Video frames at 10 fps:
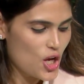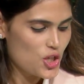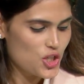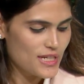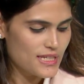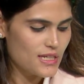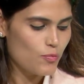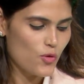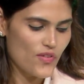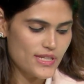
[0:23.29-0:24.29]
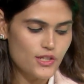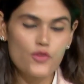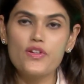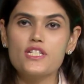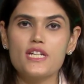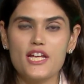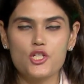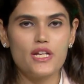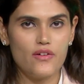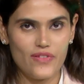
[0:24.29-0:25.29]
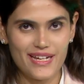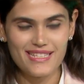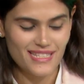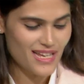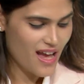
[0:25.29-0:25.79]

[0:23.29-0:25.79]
She is a professor of international affairs,